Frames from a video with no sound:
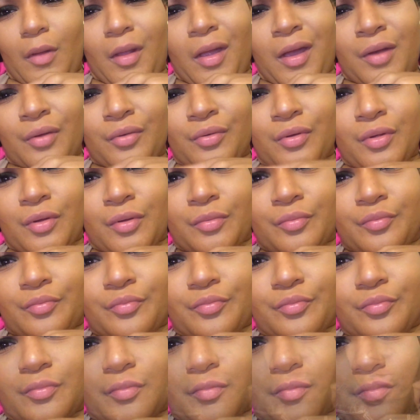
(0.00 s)
I don't know.
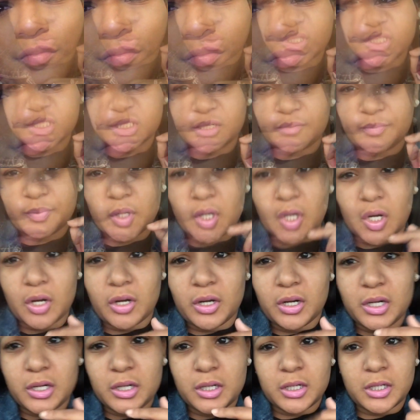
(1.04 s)
What's up,
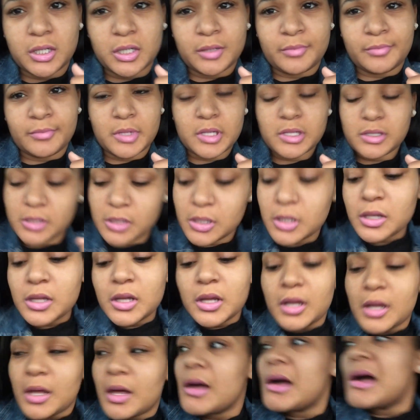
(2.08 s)
y'all? Um,
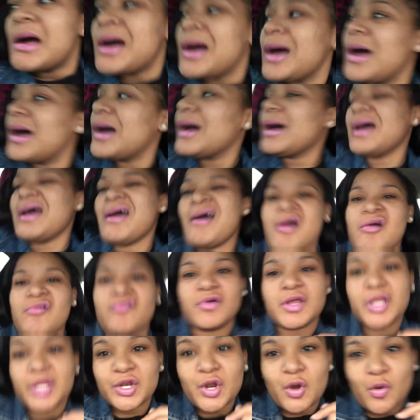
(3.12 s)
I don't
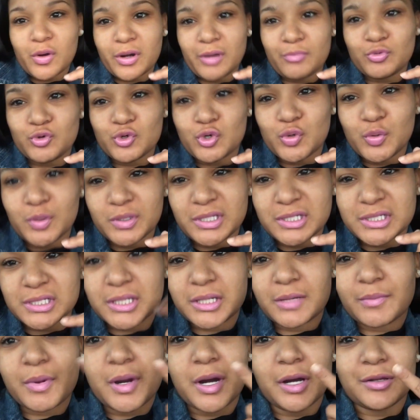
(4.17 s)
really know what I'm doing with this
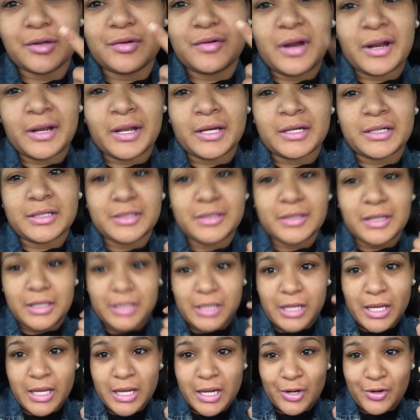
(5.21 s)
lip color right now,
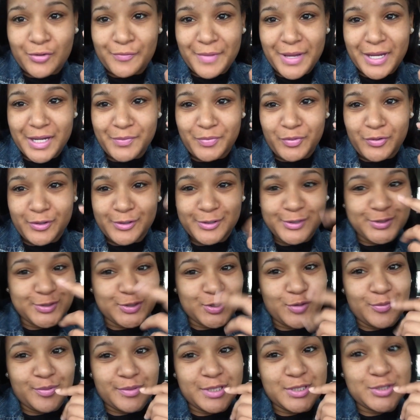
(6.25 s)
and I ain't got no makeup on,
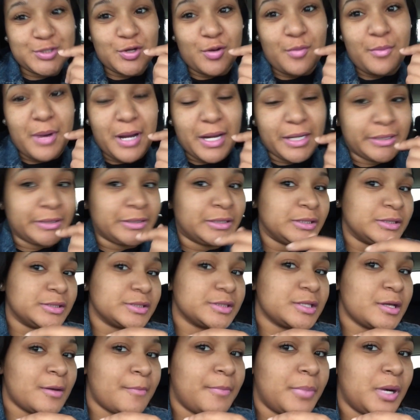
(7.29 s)
so please don't mind
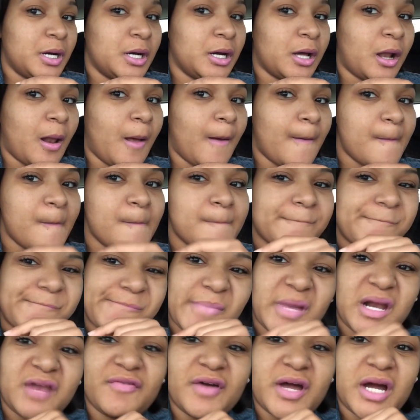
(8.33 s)
this. But
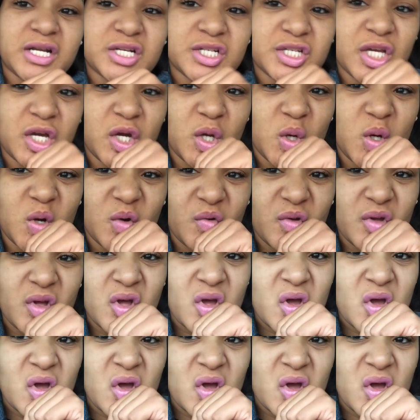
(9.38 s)
matter of fact, I should take it off.